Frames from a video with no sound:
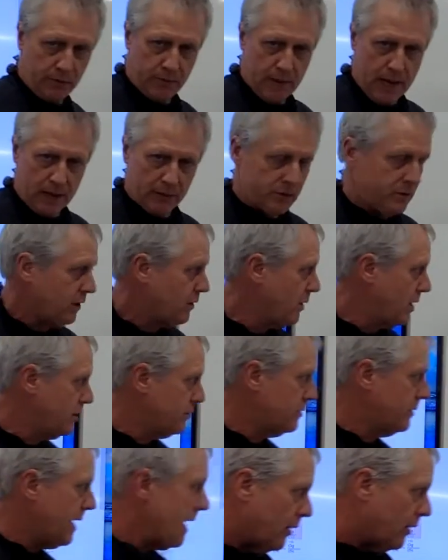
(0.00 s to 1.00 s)
a balanced
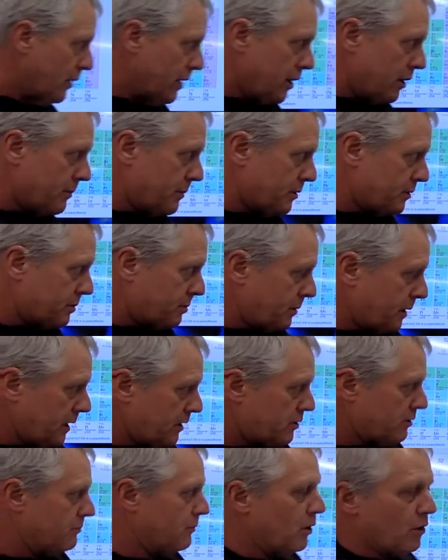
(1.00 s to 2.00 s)
equation. That'll help us
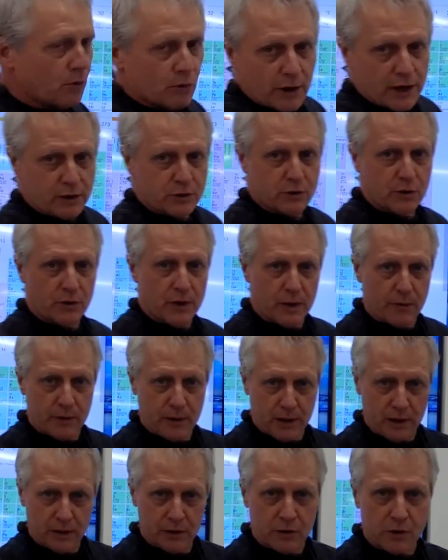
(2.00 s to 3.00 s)
get the mole ratio that we
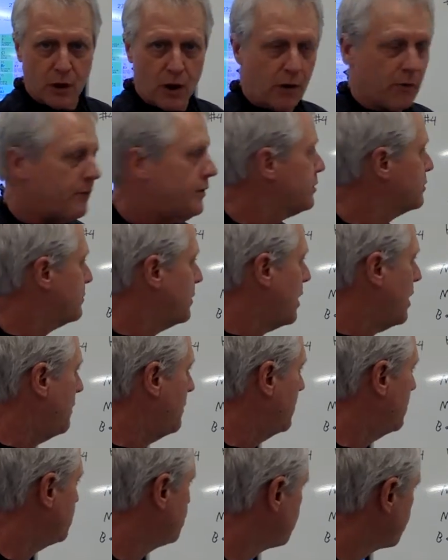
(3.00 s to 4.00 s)
need to solve this problem.